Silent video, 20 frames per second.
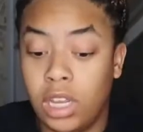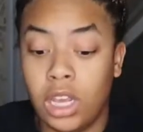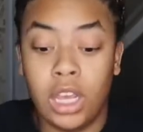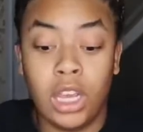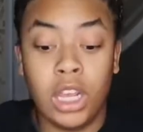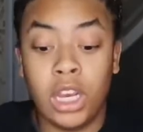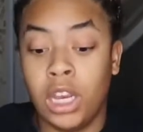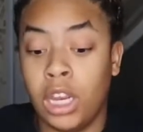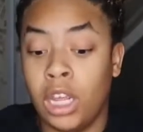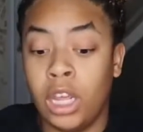
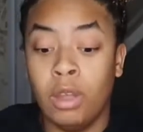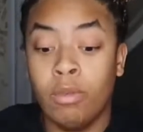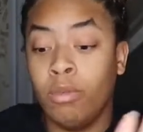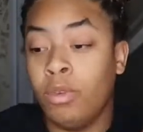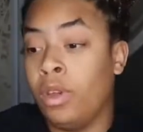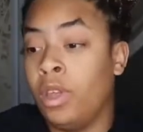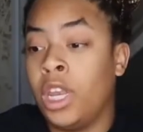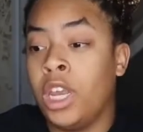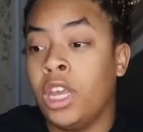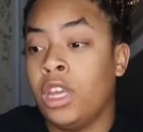It
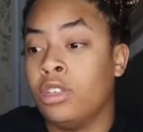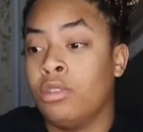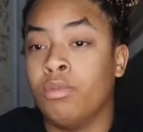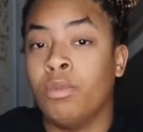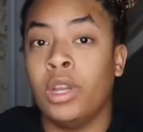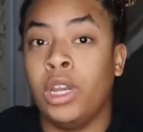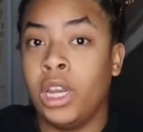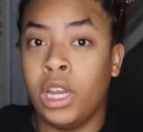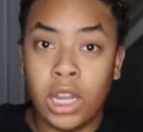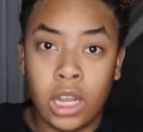is
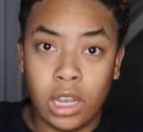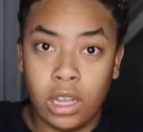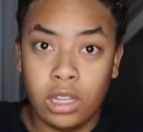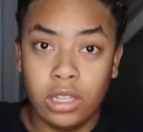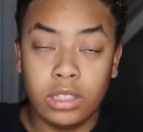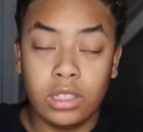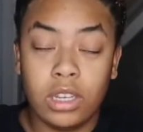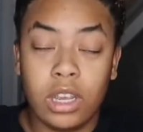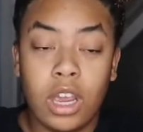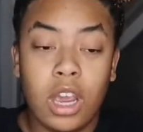what it is.
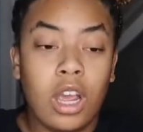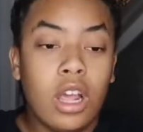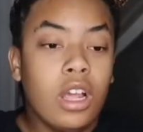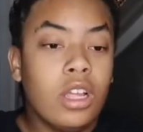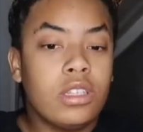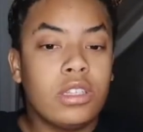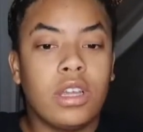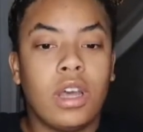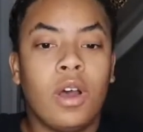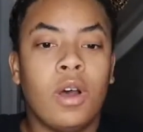
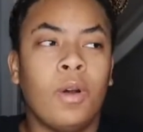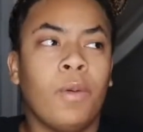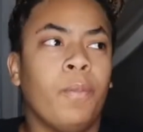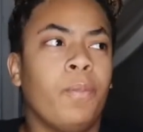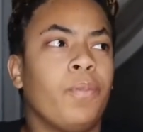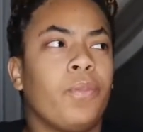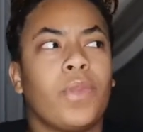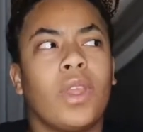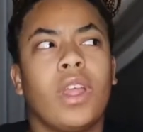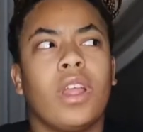So
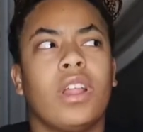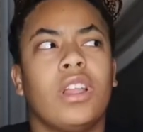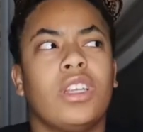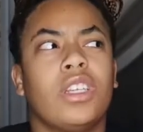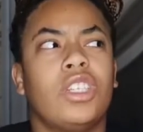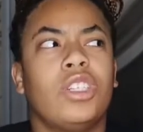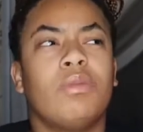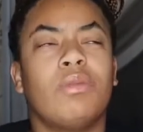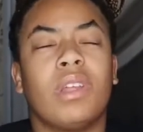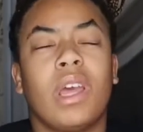
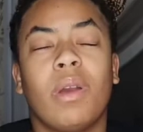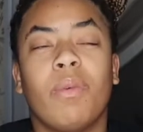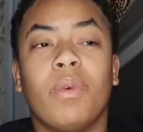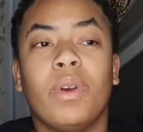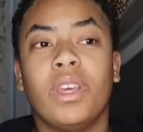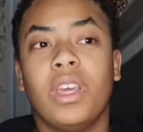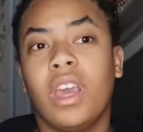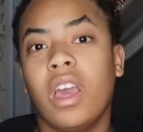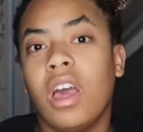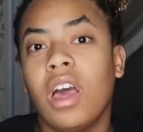she was like, well,
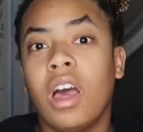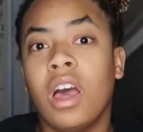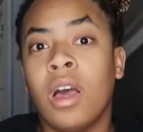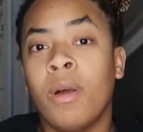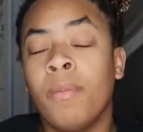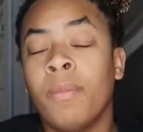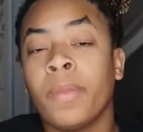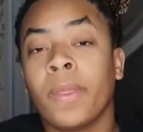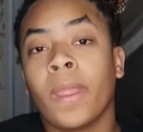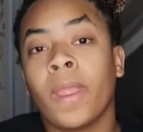yeah,
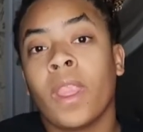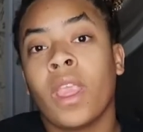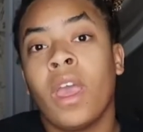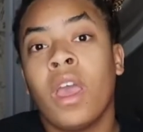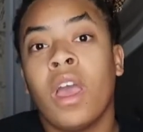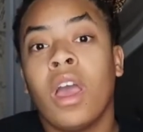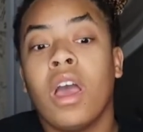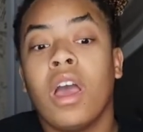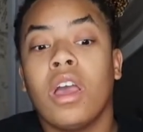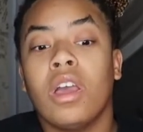
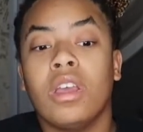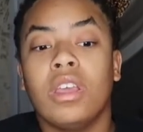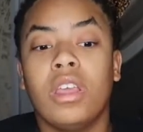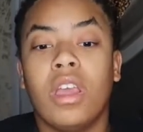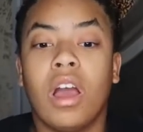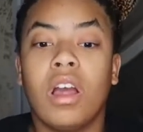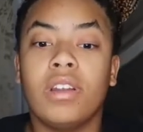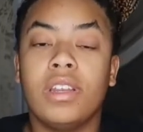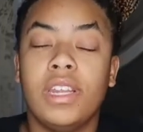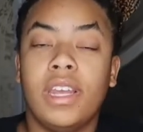
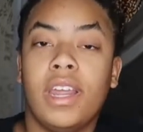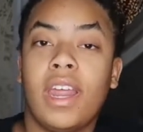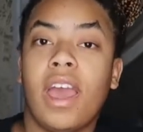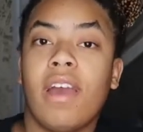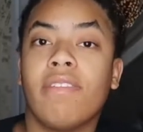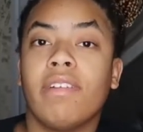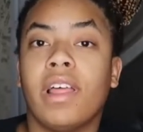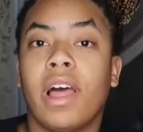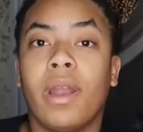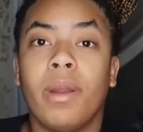y'all did
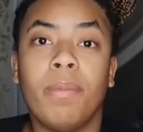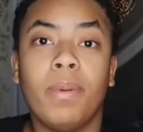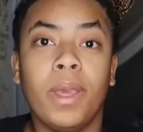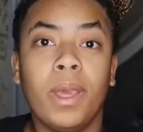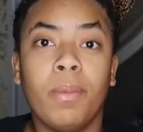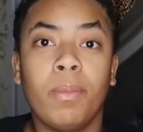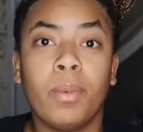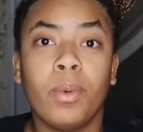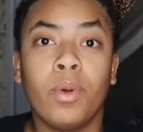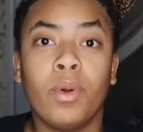have a lot of
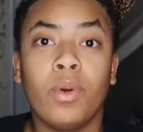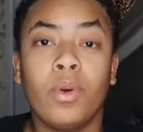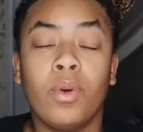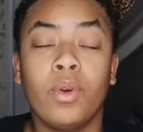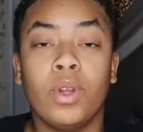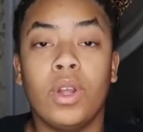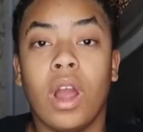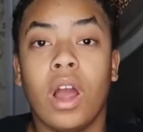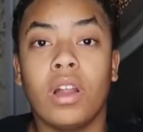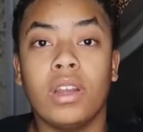people.
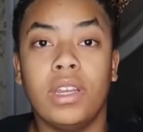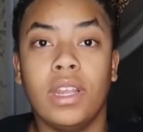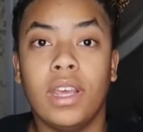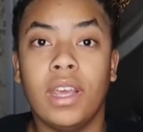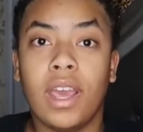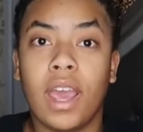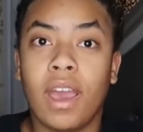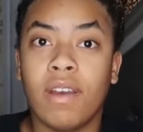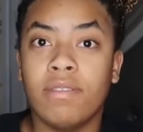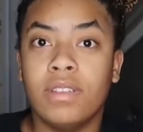Y'all
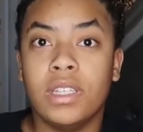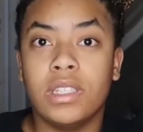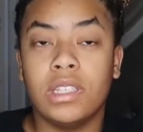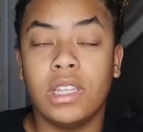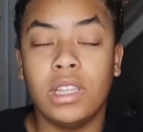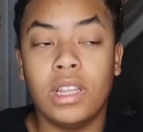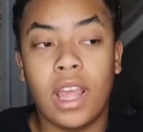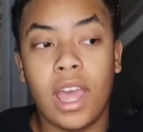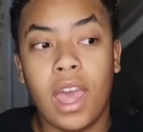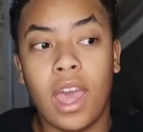did have this
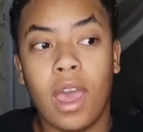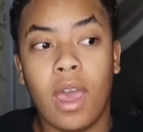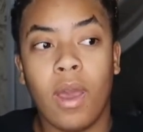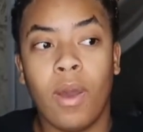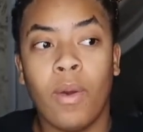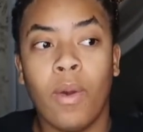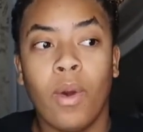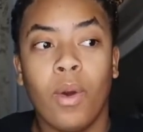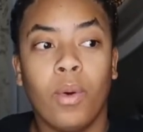and that.